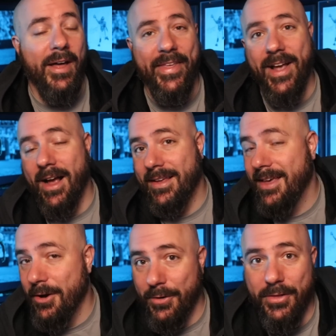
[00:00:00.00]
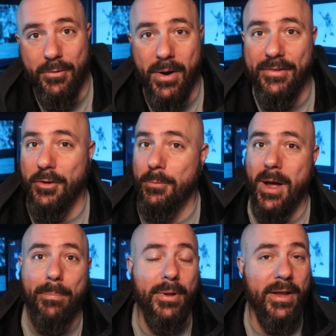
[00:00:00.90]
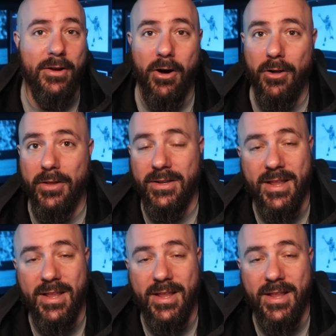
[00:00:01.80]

They got killed in the red zone by play calling.